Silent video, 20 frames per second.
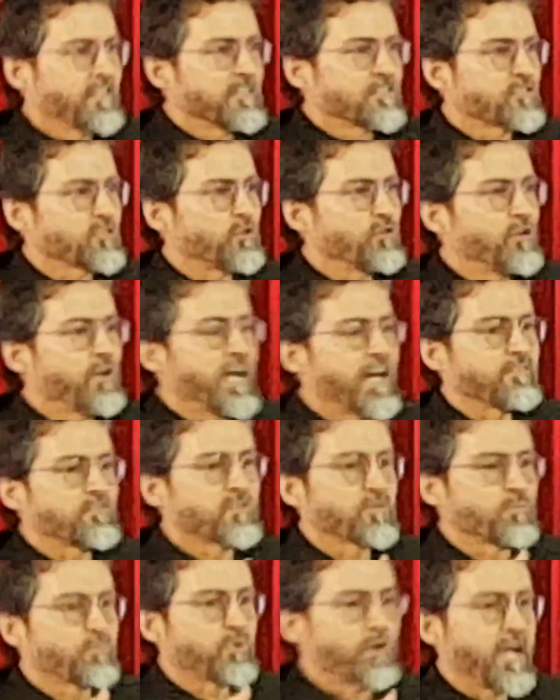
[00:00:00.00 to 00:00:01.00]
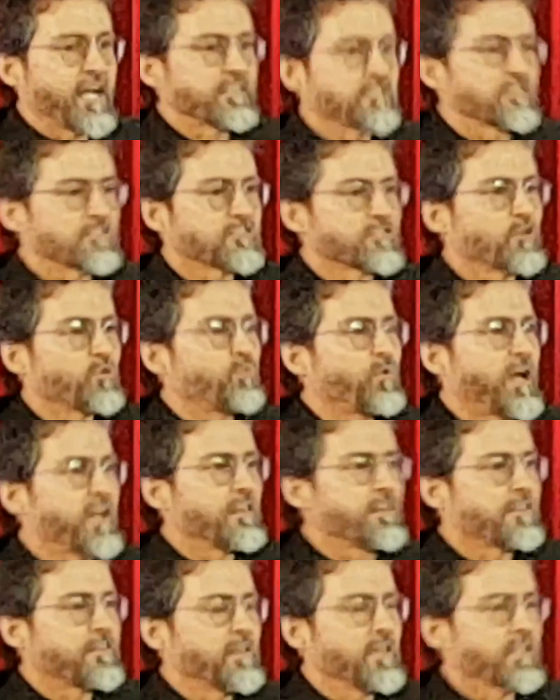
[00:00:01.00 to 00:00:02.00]
So you have to practice the
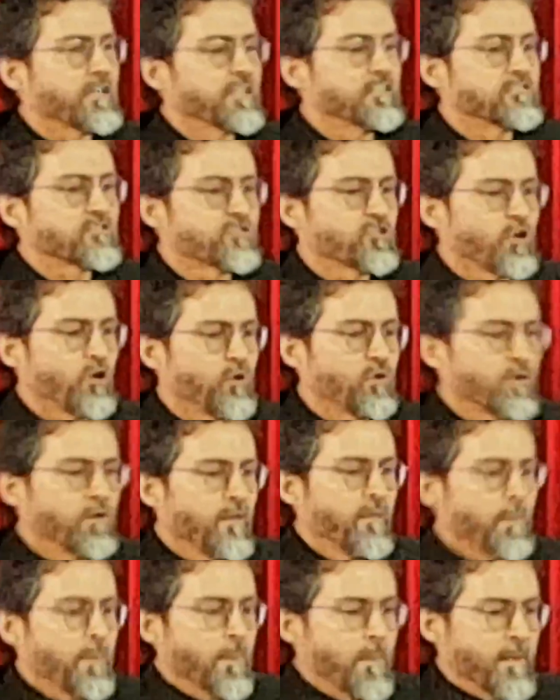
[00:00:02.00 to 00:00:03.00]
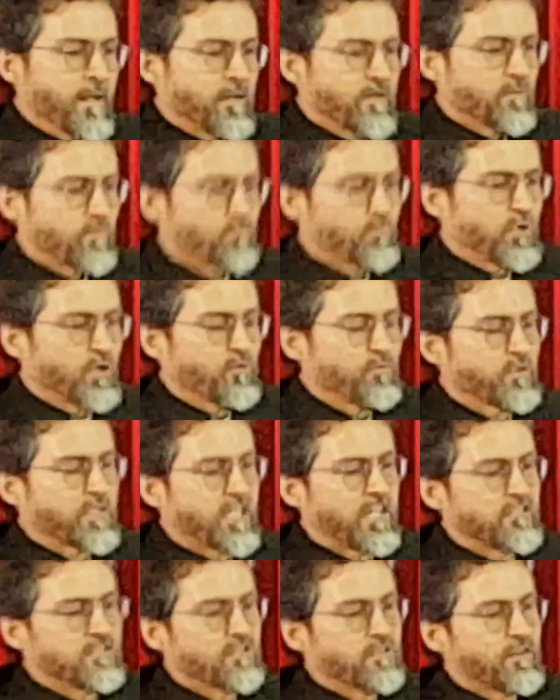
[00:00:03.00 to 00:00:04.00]
right thing. And so
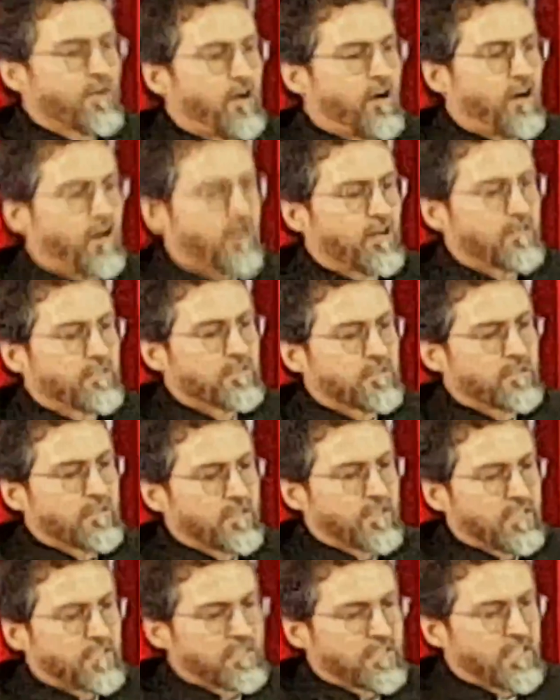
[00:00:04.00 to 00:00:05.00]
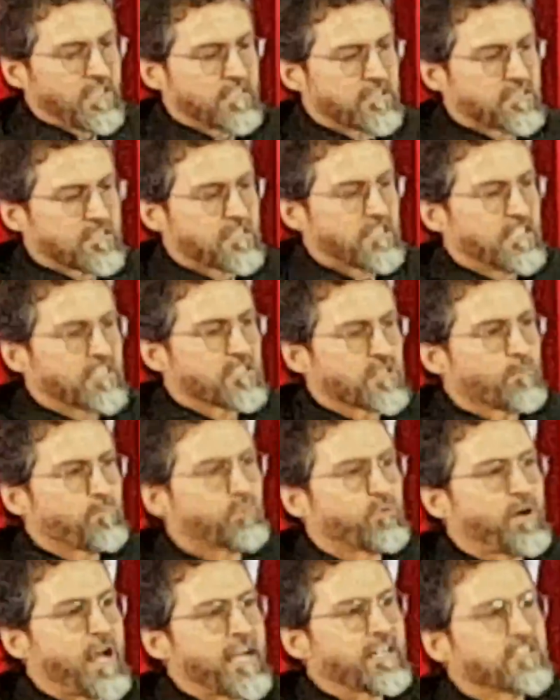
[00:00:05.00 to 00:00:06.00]
purification of the heart, it's
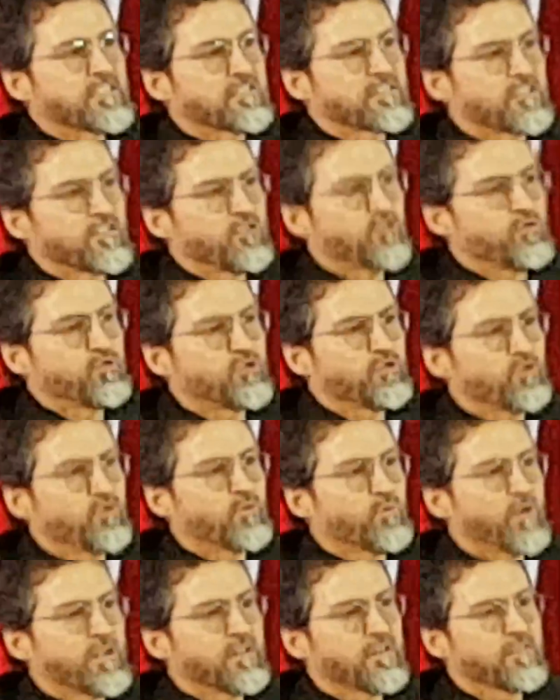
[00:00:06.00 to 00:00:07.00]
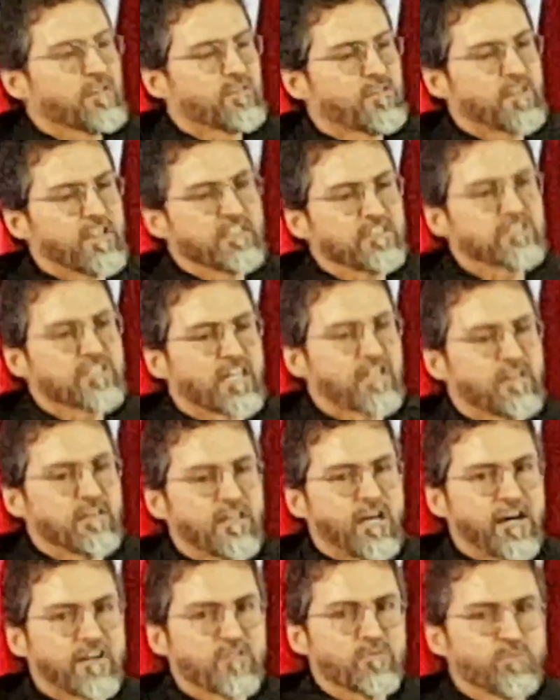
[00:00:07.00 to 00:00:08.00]
a practice that you do. One of the things that a
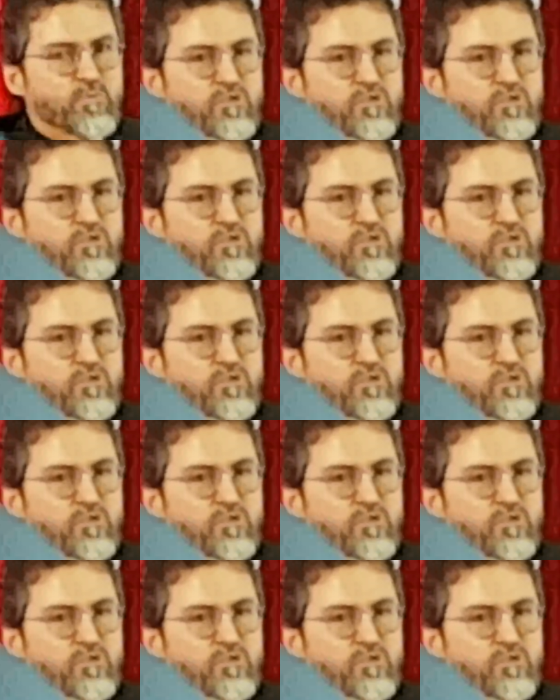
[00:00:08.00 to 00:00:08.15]
lot of